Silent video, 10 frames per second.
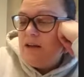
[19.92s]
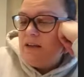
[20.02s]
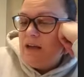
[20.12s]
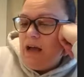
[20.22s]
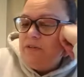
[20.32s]

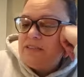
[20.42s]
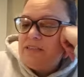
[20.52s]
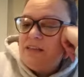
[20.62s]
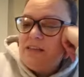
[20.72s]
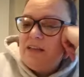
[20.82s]
I was
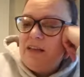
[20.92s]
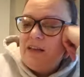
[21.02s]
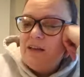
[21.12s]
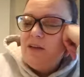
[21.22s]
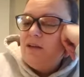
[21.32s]
thinking like
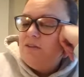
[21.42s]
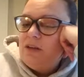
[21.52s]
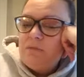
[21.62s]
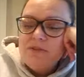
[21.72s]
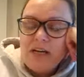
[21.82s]

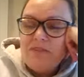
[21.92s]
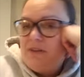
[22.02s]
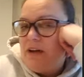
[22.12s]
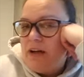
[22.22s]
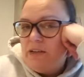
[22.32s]
double check for
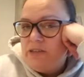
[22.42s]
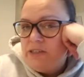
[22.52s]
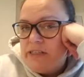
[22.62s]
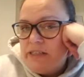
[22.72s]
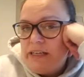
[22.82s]

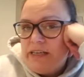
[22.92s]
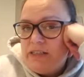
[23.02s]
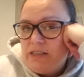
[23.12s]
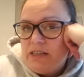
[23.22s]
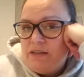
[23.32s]

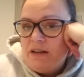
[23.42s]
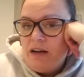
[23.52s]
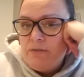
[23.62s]
contraindications,